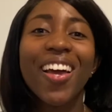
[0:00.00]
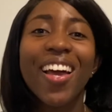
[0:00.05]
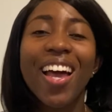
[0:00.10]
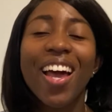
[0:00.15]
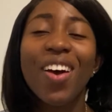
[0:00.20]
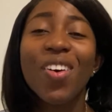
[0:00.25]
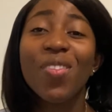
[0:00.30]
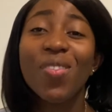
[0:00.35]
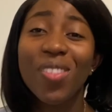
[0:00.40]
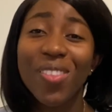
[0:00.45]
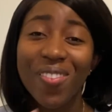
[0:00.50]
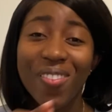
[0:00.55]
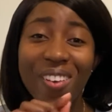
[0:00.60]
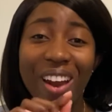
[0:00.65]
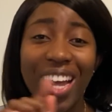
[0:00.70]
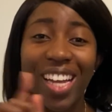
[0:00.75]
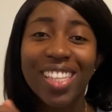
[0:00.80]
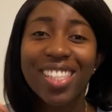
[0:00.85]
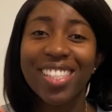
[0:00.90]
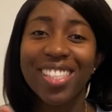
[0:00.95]
I'll
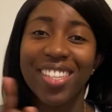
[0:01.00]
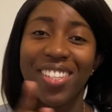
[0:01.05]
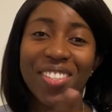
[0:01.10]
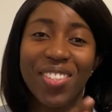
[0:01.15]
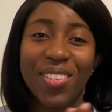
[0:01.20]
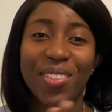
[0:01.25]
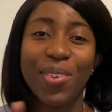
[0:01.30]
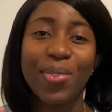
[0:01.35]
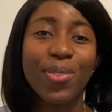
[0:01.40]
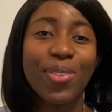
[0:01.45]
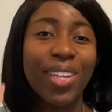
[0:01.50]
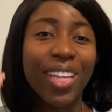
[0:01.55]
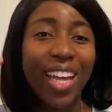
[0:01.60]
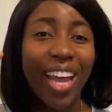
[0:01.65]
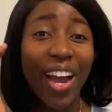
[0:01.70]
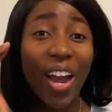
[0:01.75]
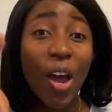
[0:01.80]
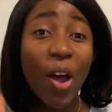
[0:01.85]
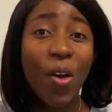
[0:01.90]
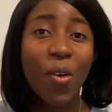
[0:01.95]
write the description, I
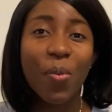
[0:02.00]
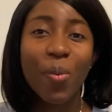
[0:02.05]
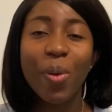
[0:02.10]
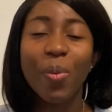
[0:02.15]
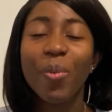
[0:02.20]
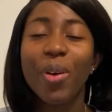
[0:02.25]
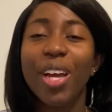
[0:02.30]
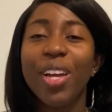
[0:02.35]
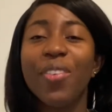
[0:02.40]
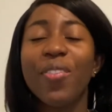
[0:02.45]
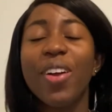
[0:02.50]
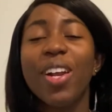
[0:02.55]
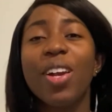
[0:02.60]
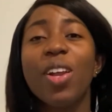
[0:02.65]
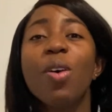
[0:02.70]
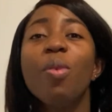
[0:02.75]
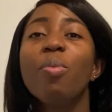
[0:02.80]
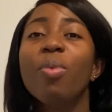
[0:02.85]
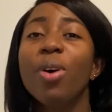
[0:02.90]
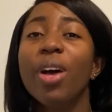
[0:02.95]
can't remember it right
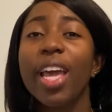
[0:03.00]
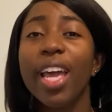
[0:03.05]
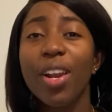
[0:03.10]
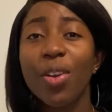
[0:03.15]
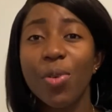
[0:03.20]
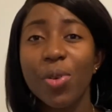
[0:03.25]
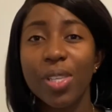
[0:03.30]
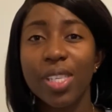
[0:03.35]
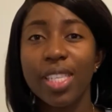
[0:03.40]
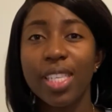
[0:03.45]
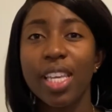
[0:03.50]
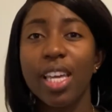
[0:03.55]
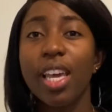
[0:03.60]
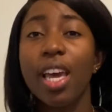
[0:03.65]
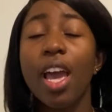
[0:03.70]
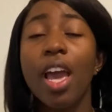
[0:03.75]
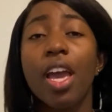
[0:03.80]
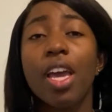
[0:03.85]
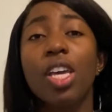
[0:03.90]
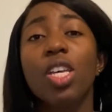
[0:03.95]
now, but NOC
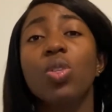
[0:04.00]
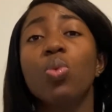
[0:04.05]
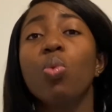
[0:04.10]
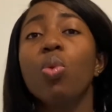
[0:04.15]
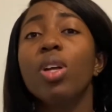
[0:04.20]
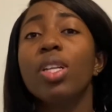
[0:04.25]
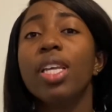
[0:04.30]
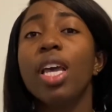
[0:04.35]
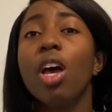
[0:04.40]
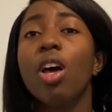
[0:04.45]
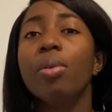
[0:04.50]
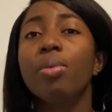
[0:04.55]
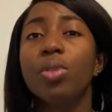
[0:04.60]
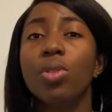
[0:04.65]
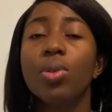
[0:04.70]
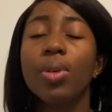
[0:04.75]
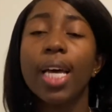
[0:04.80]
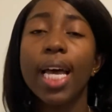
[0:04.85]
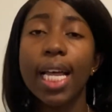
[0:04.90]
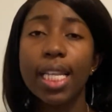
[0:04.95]
is what helps
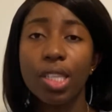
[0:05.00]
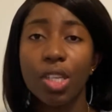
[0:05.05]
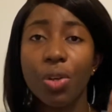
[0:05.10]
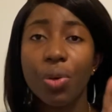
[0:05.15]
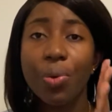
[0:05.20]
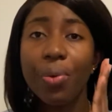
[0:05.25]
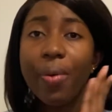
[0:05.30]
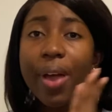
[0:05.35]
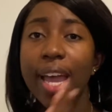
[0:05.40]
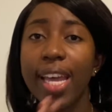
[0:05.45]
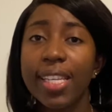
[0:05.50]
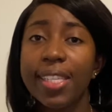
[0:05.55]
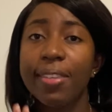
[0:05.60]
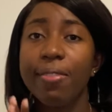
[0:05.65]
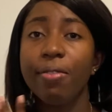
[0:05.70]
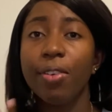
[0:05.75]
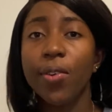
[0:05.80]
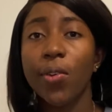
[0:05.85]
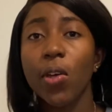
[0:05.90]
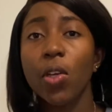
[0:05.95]
to categorize the
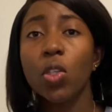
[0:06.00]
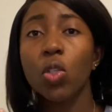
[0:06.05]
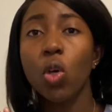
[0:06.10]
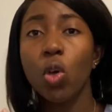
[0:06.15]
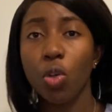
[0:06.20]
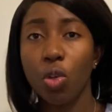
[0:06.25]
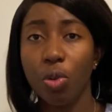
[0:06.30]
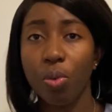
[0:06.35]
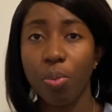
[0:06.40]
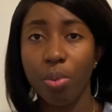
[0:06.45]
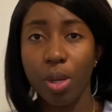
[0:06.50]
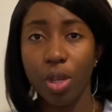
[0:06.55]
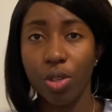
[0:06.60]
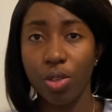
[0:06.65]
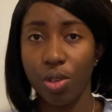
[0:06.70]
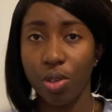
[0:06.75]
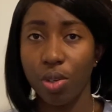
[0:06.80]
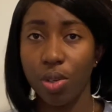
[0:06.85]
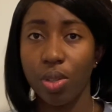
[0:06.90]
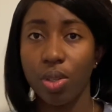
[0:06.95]
various
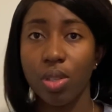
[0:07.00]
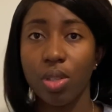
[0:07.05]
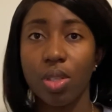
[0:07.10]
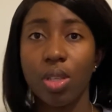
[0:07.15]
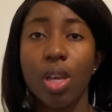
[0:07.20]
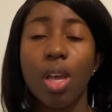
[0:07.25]
occupations,